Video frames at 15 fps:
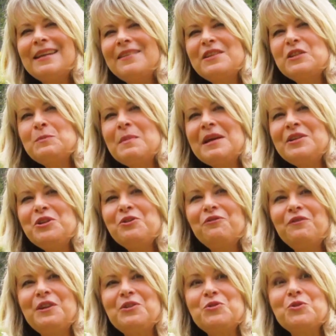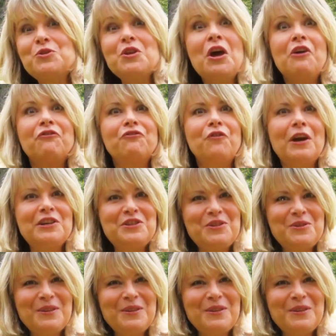Now this menu features fresh